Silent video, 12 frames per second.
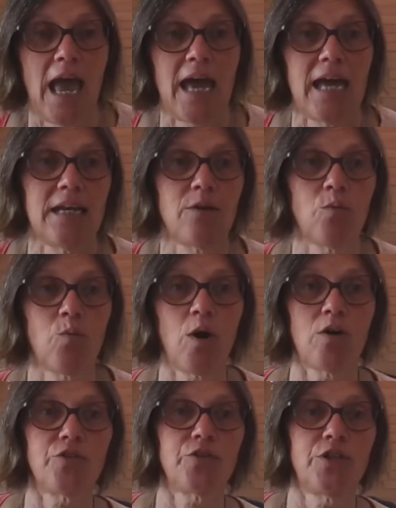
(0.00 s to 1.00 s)
And
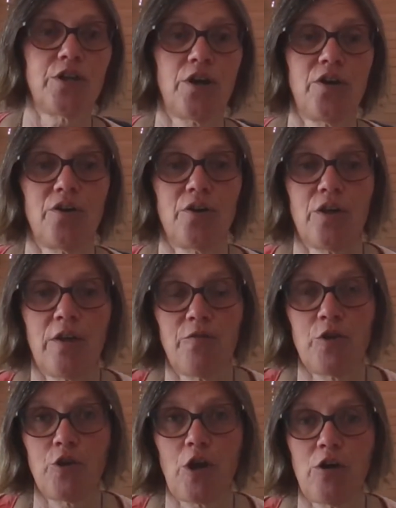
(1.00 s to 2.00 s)
whilst,
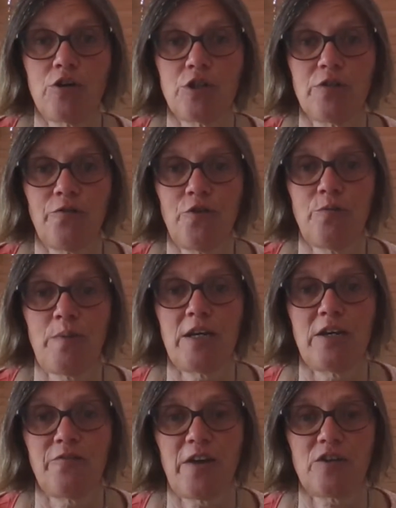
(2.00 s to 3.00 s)
if you go to the food
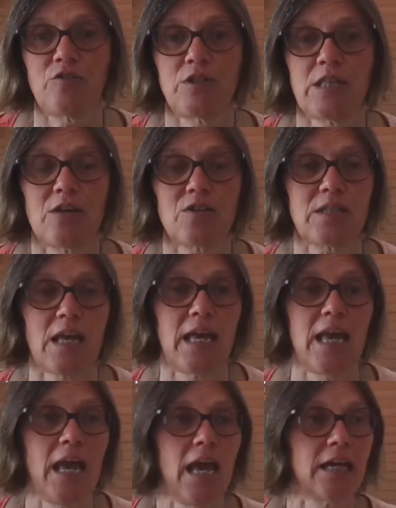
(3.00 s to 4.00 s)
manufacturers, they'll
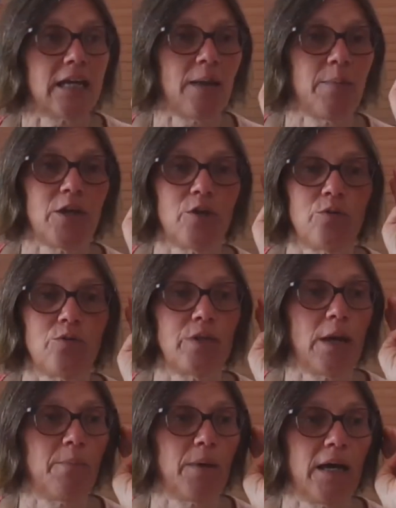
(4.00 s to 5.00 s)
say chemical
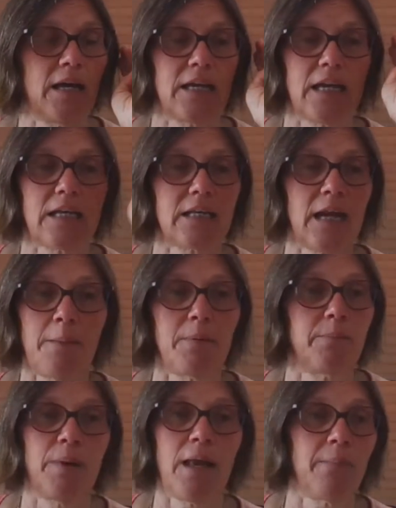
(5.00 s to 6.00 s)

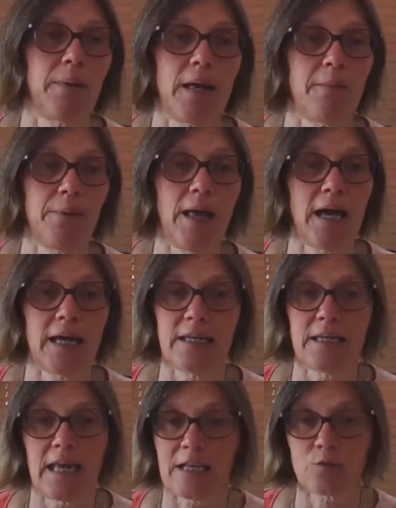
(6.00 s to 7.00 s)
numbered blah, blah,
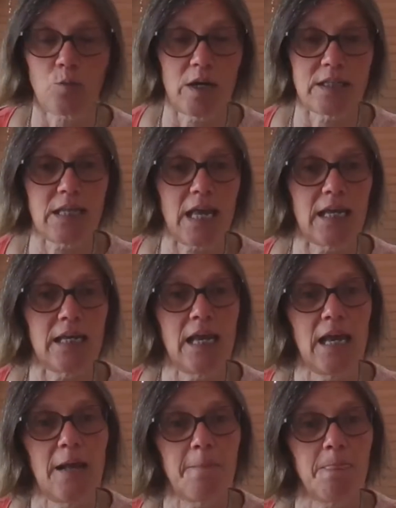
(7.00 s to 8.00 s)
blah, XYZ,
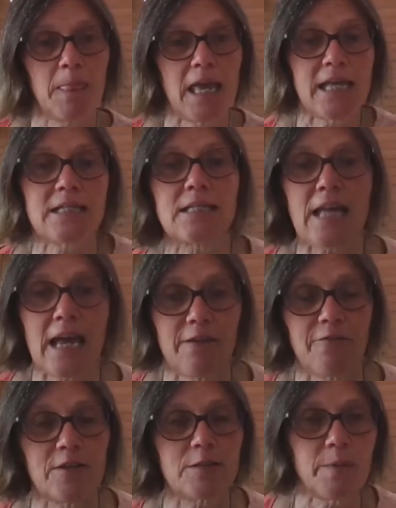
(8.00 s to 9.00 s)
it's
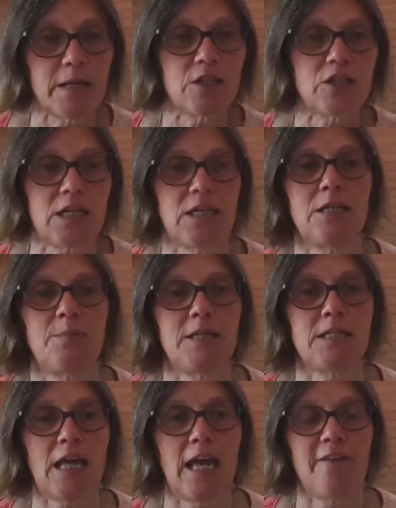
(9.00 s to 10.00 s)
safe. It's been seen to
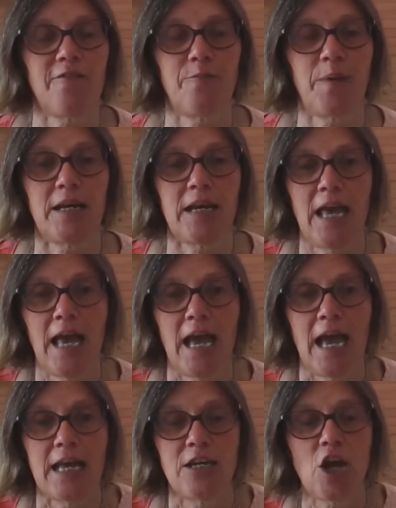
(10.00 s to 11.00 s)
be safe. But
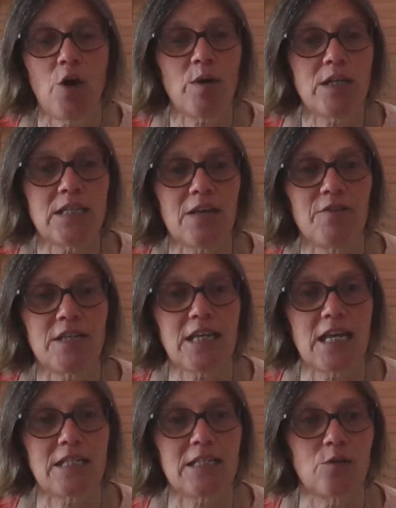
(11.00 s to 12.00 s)
no one's ever
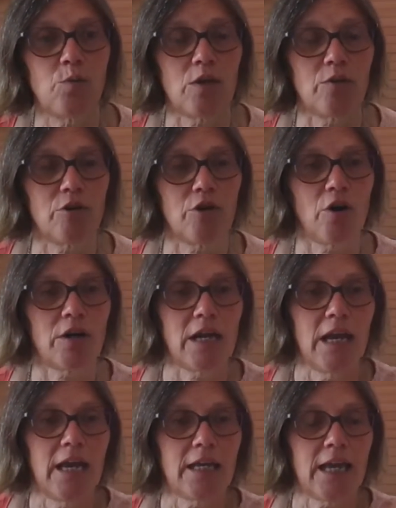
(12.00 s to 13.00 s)
tested whether or
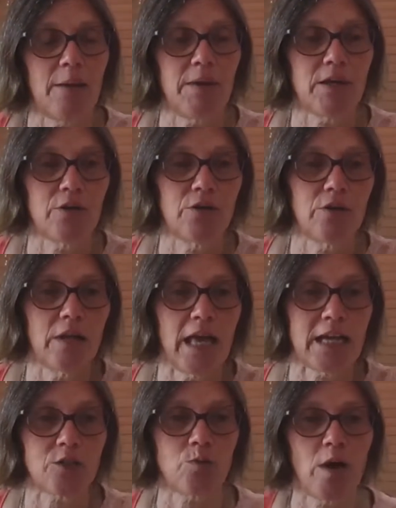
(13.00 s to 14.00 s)
not chemical
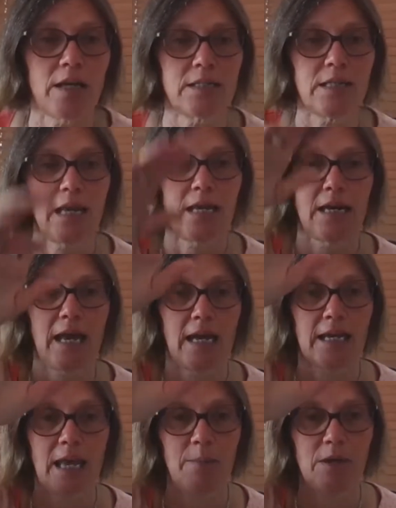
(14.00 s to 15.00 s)
XYZ
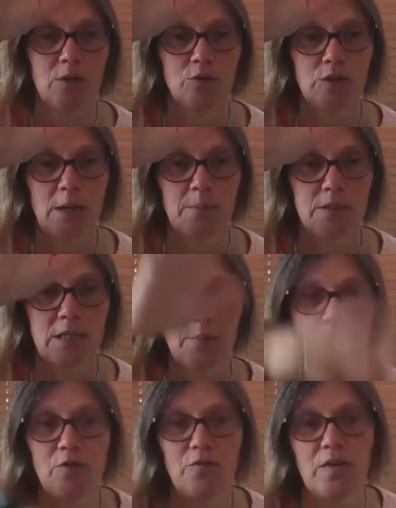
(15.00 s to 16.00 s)
and chemical number
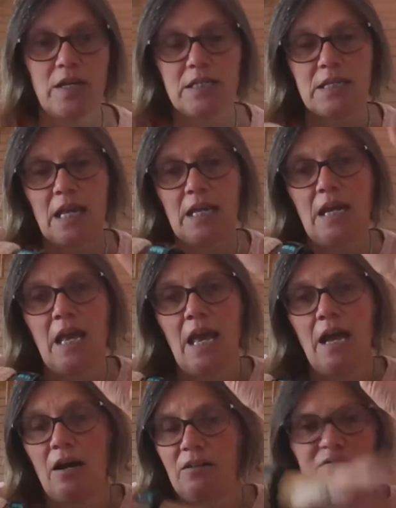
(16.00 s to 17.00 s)
WVZ,
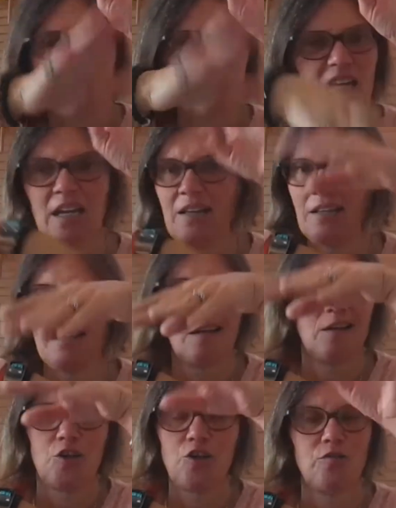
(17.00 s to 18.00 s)

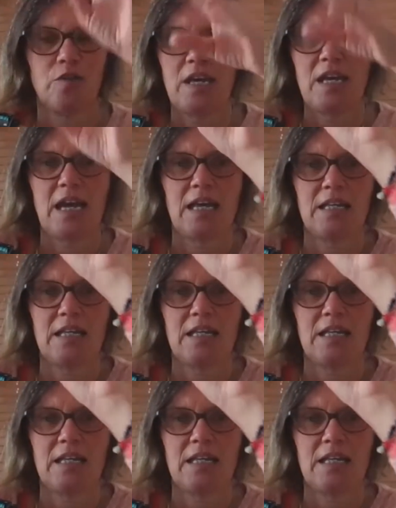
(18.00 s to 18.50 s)
UV,